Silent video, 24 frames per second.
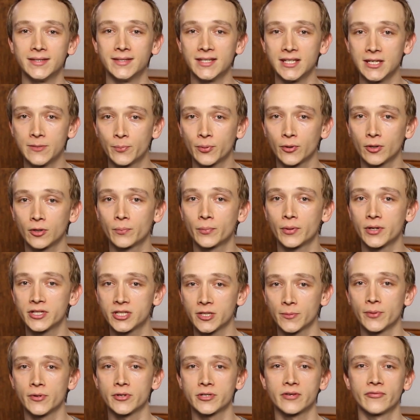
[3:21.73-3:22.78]
deeper
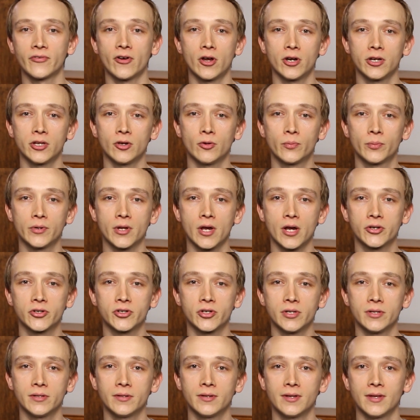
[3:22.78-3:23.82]
principles of audio
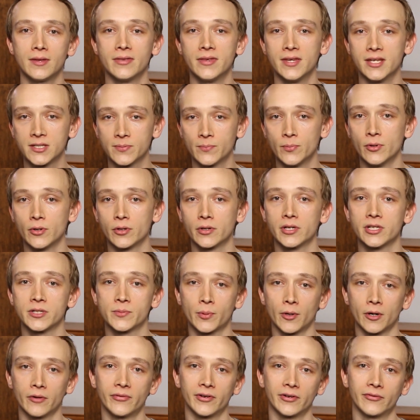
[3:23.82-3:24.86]
production, this book is
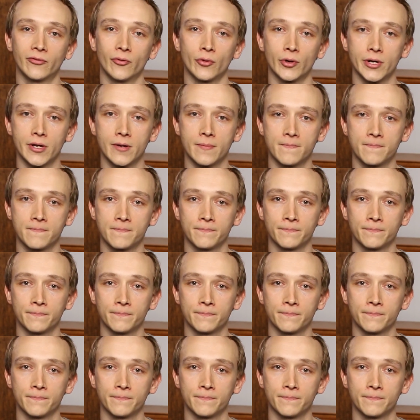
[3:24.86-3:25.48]
perfect for you.